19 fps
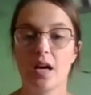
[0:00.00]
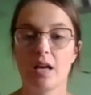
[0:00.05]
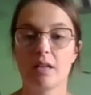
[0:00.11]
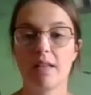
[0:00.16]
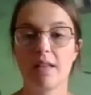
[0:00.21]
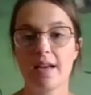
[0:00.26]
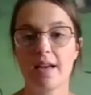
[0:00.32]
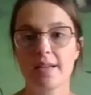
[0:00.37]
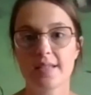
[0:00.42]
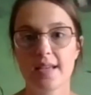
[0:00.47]
A
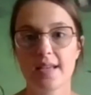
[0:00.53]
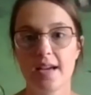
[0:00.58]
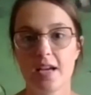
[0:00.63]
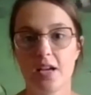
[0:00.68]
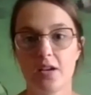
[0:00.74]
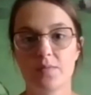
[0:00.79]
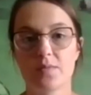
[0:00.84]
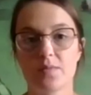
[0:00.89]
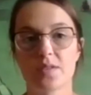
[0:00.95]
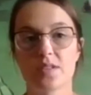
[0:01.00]
lot of
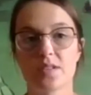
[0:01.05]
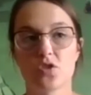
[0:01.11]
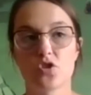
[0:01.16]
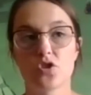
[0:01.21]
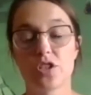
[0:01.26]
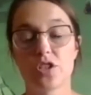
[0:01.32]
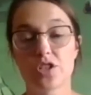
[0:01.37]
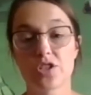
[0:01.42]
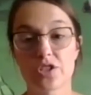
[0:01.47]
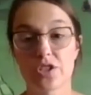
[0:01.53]
times,
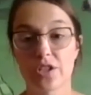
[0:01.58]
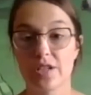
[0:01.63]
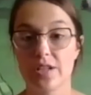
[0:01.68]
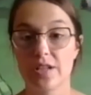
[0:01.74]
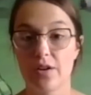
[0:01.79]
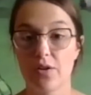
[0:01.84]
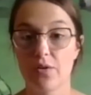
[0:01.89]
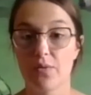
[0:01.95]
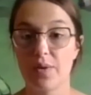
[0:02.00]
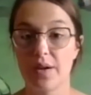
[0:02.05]
traditionally,
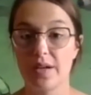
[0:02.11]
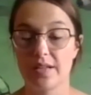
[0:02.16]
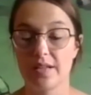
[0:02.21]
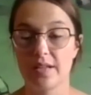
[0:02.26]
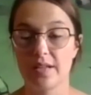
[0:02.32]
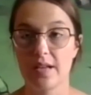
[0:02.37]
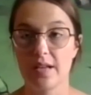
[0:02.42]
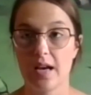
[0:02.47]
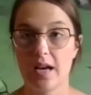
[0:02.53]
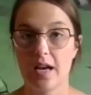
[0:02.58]
they're
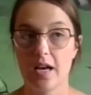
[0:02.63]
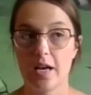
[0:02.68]
written